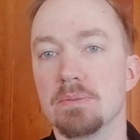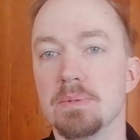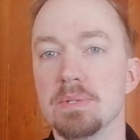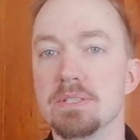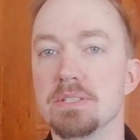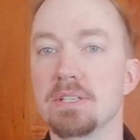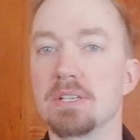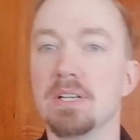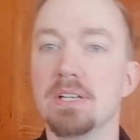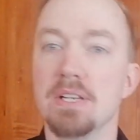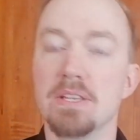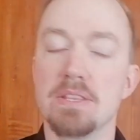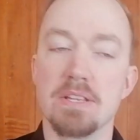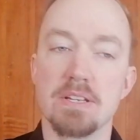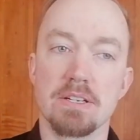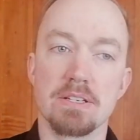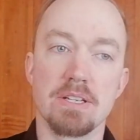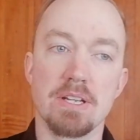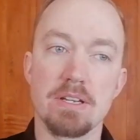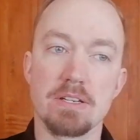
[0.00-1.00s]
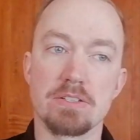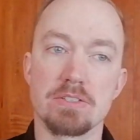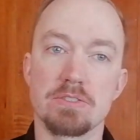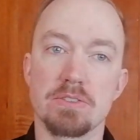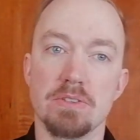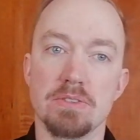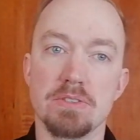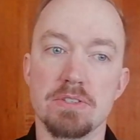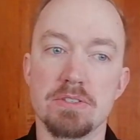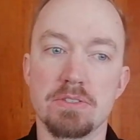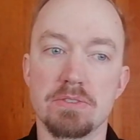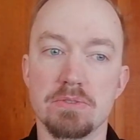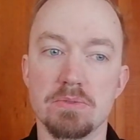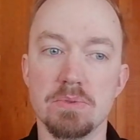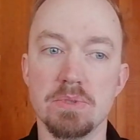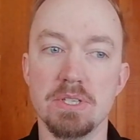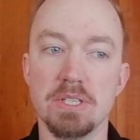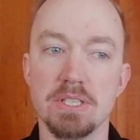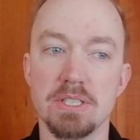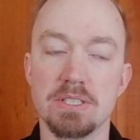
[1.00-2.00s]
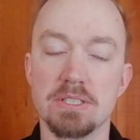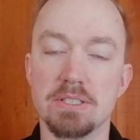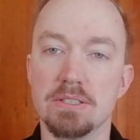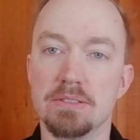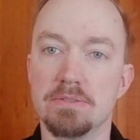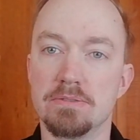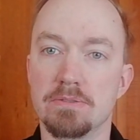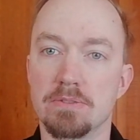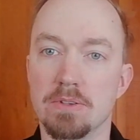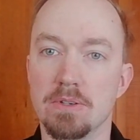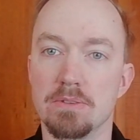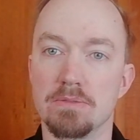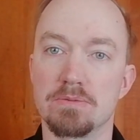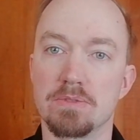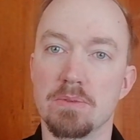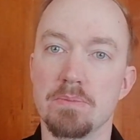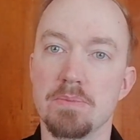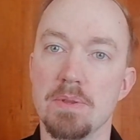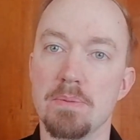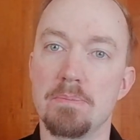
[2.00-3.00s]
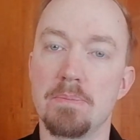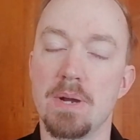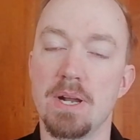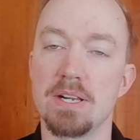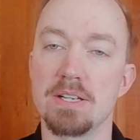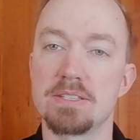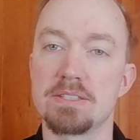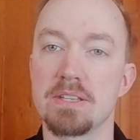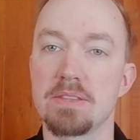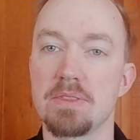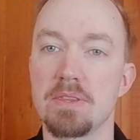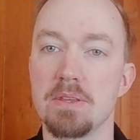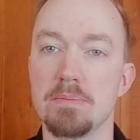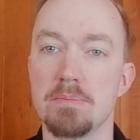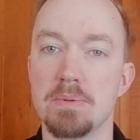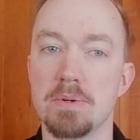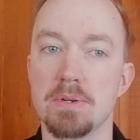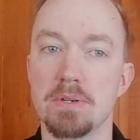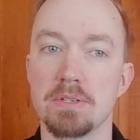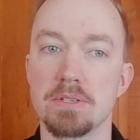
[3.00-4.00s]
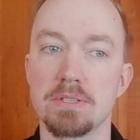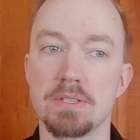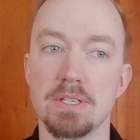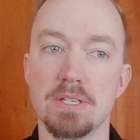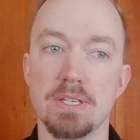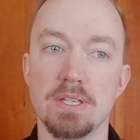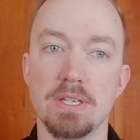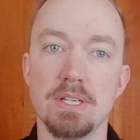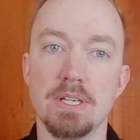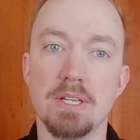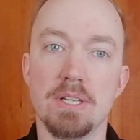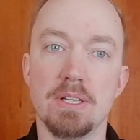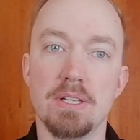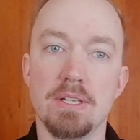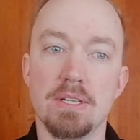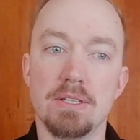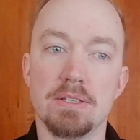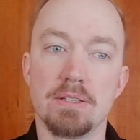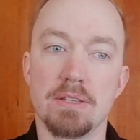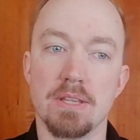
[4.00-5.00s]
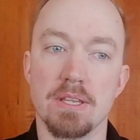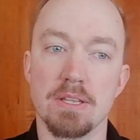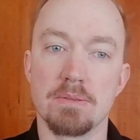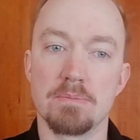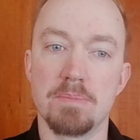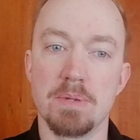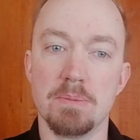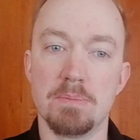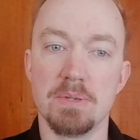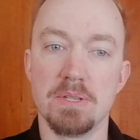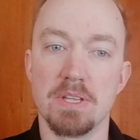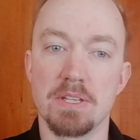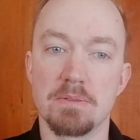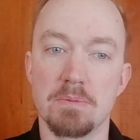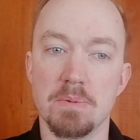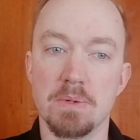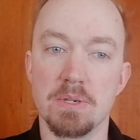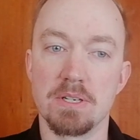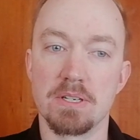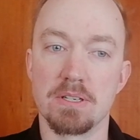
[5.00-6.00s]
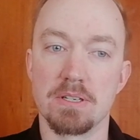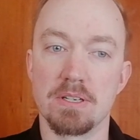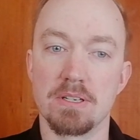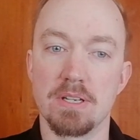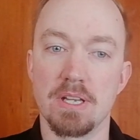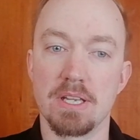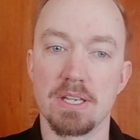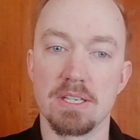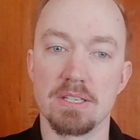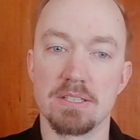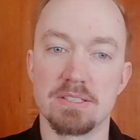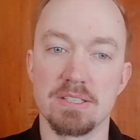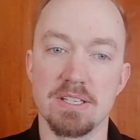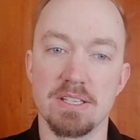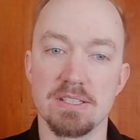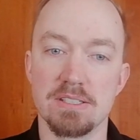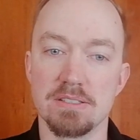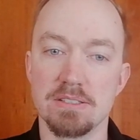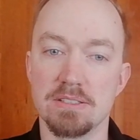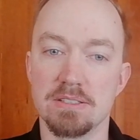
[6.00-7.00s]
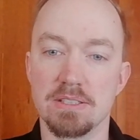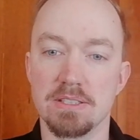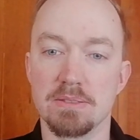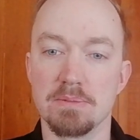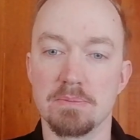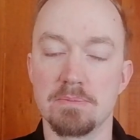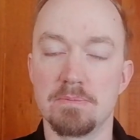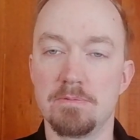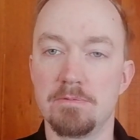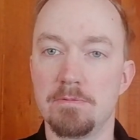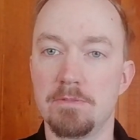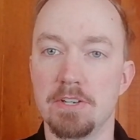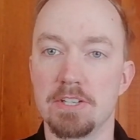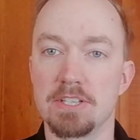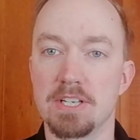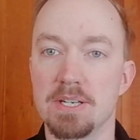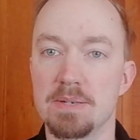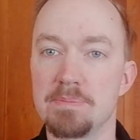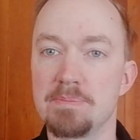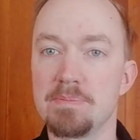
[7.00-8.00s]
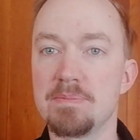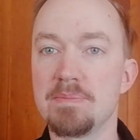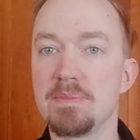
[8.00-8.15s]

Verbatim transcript: basically there are ashes on the street from from the piles that they burned, that people that were agitated and fed up,